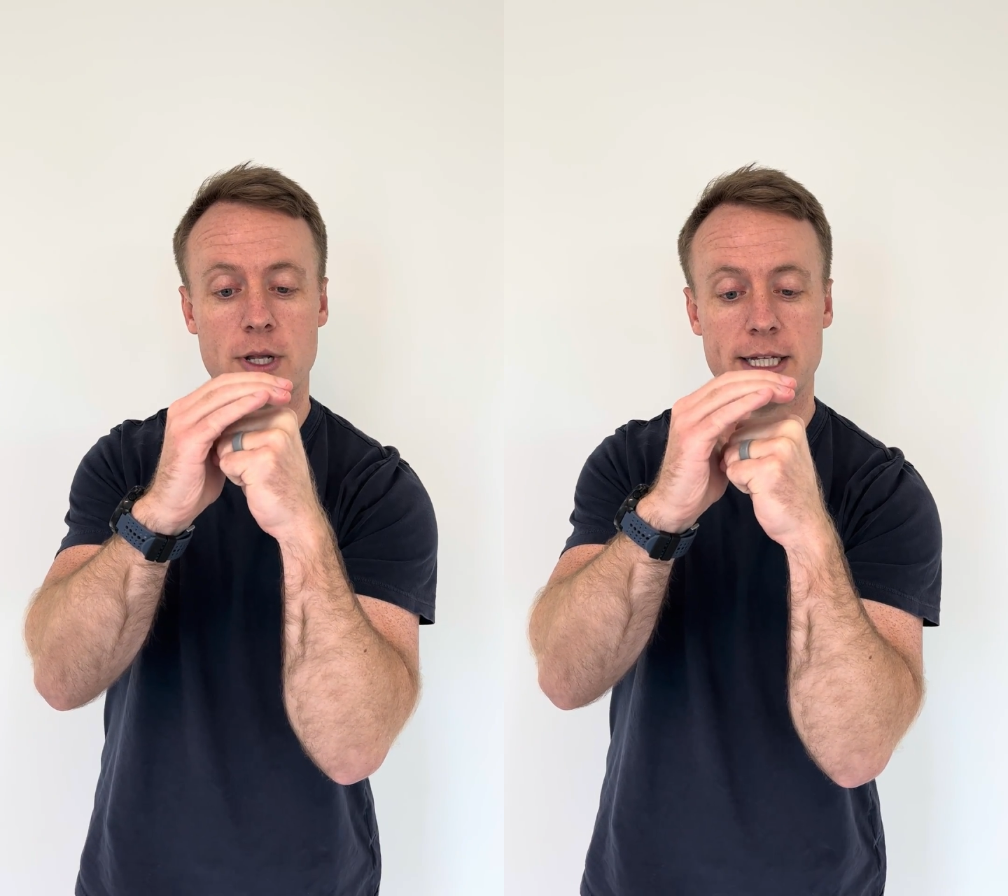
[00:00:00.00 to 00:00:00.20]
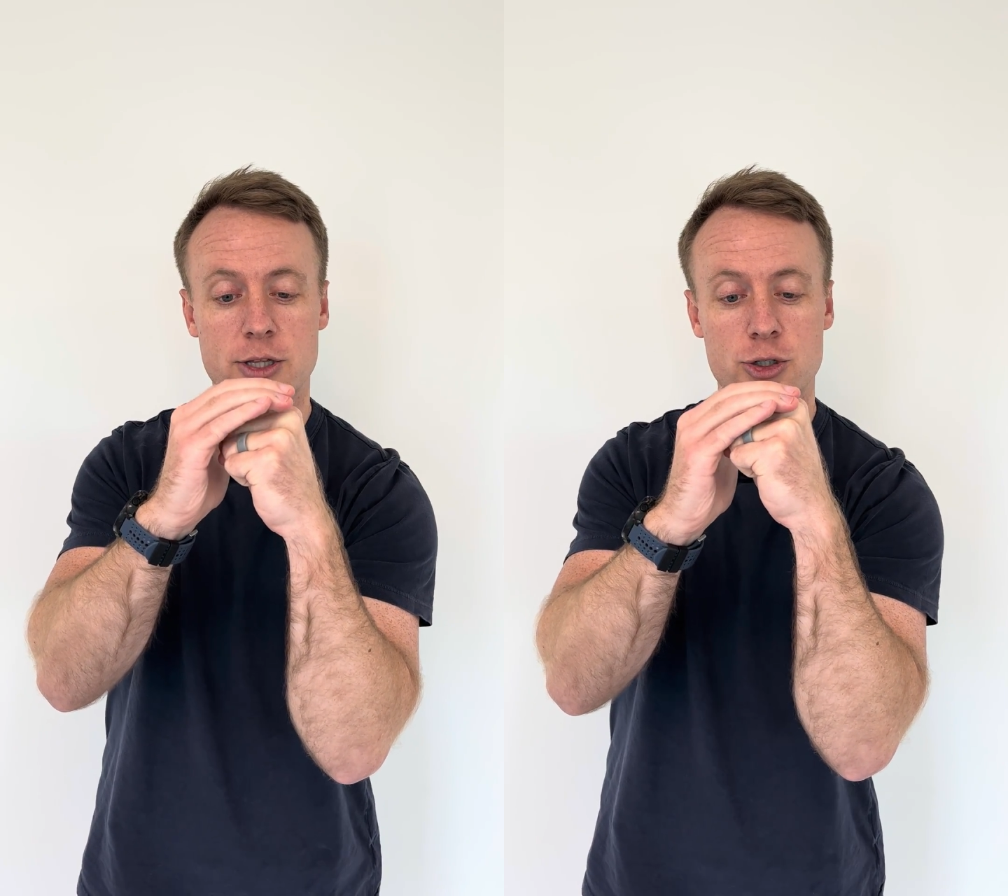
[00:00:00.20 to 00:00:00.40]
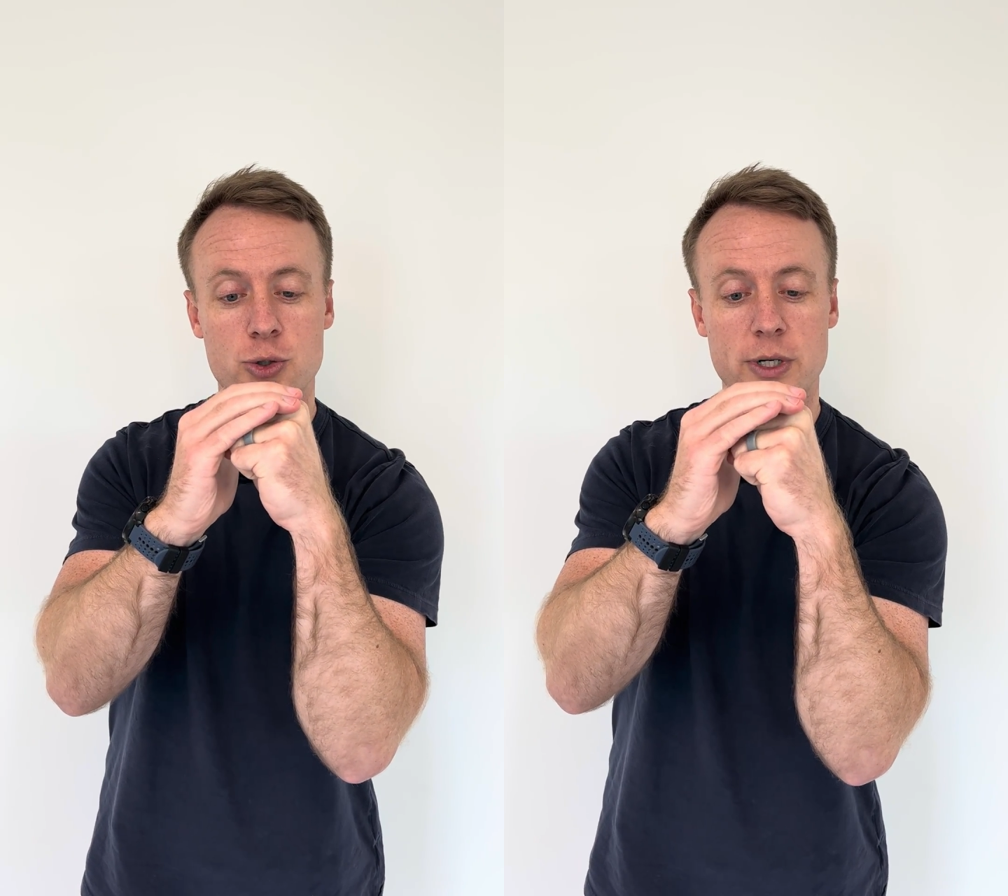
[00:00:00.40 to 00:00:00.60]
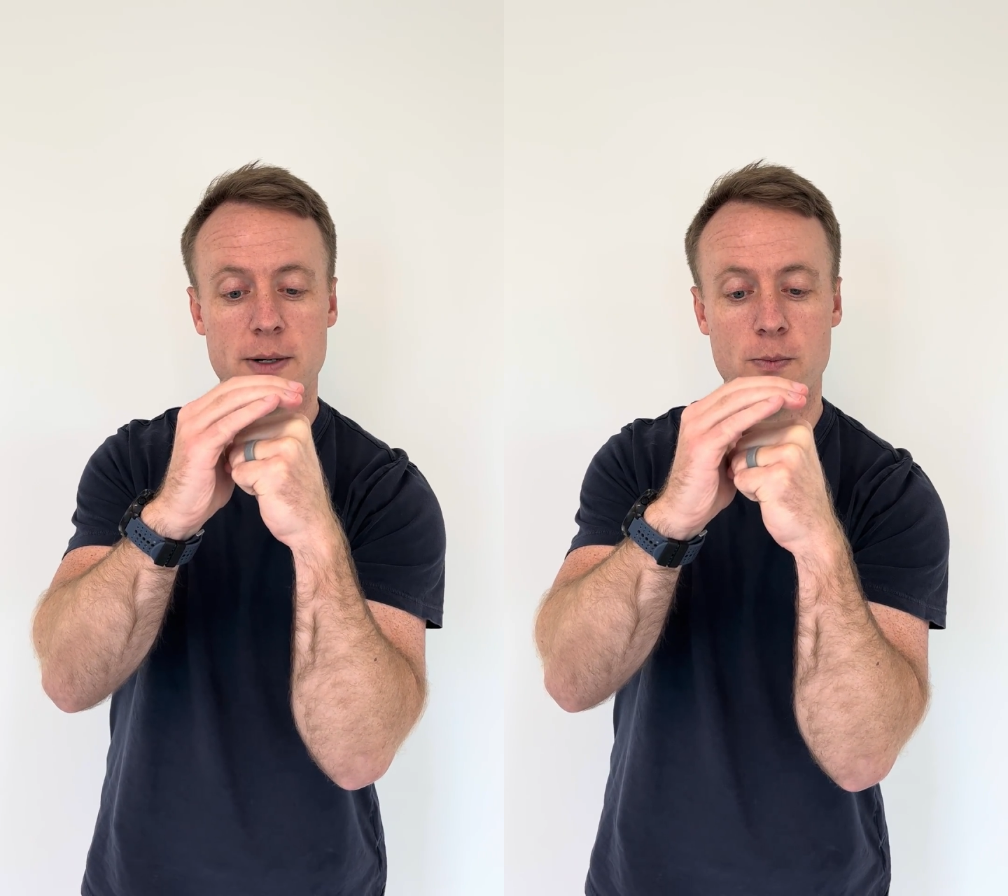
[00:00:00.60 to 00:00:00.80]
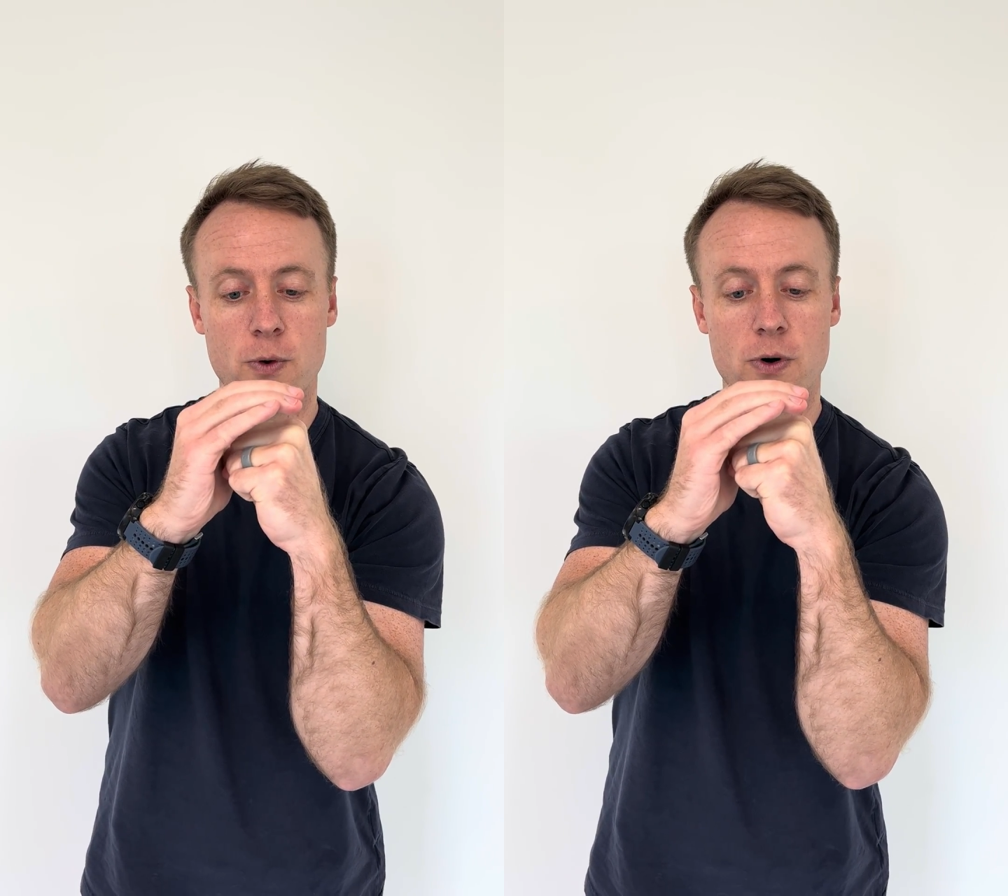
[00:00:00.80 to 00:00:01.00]
like the
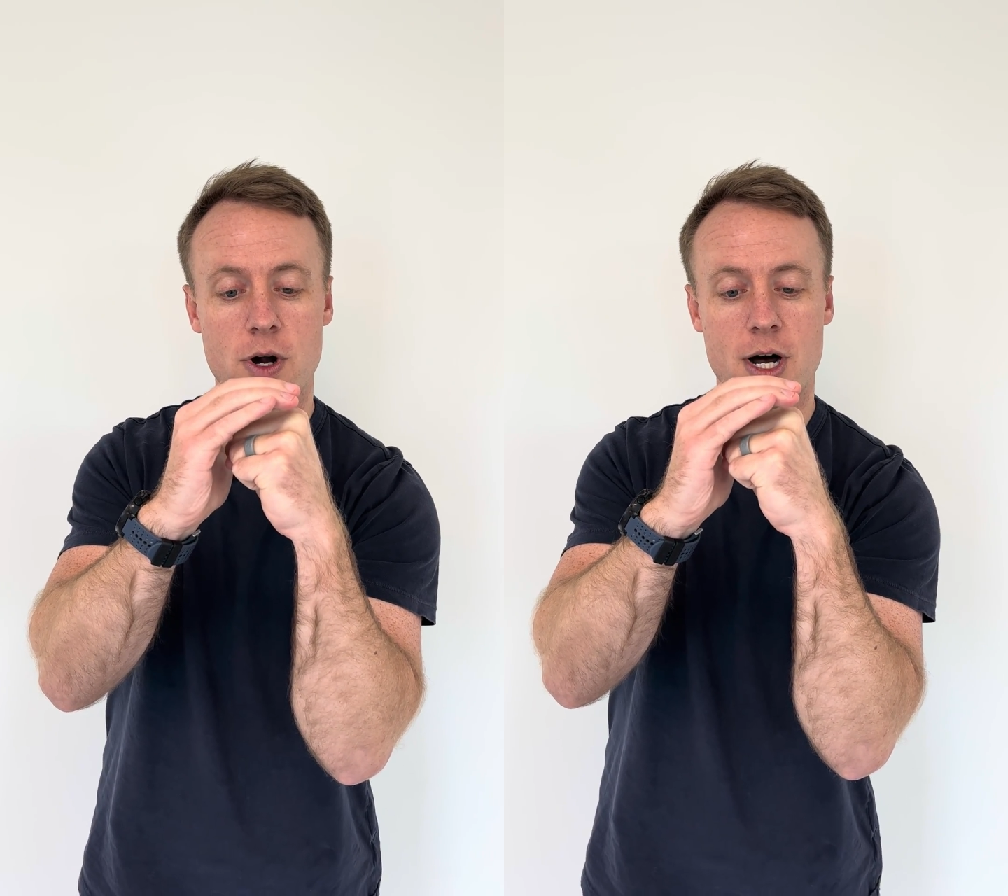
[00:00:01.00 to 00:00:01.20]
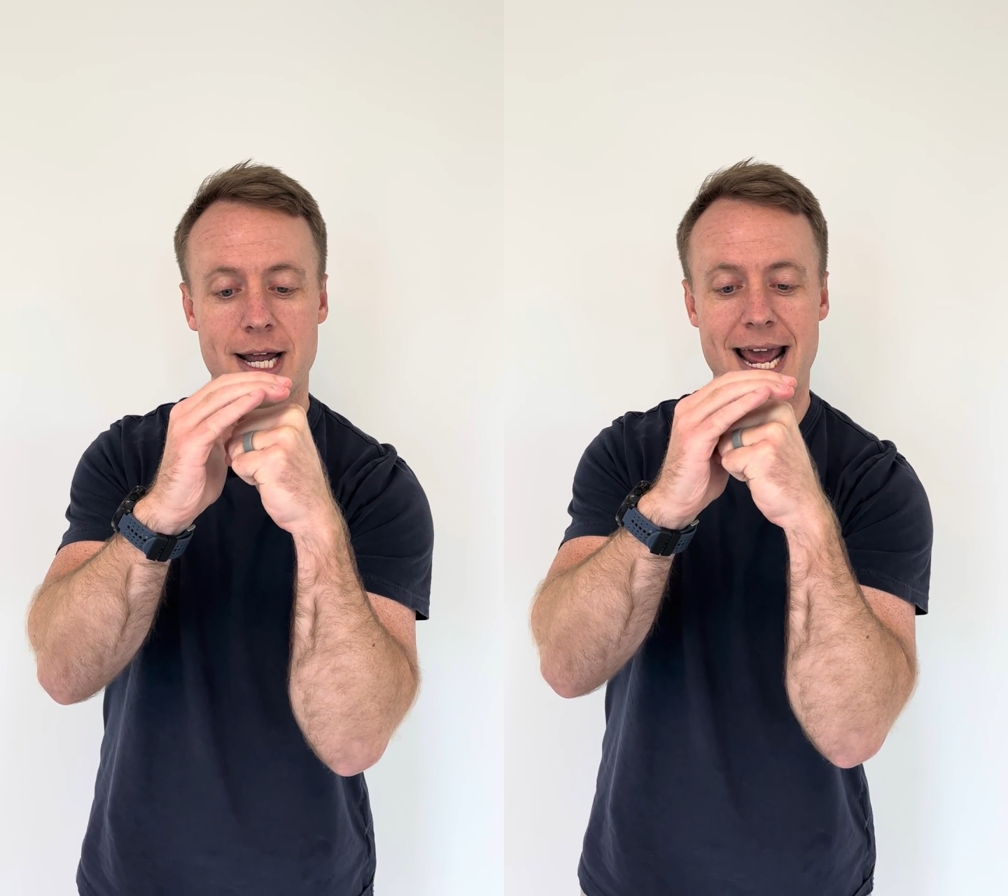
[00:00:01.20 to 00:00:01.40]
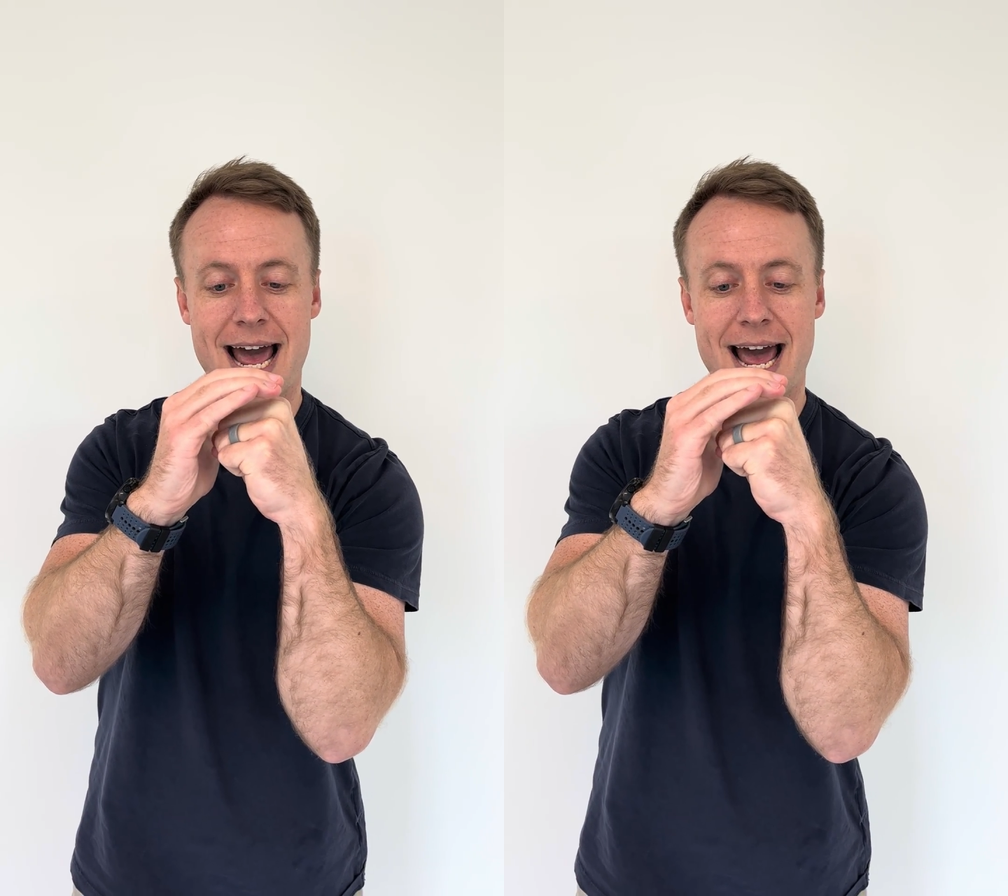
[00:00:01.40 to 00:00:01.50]
joint more on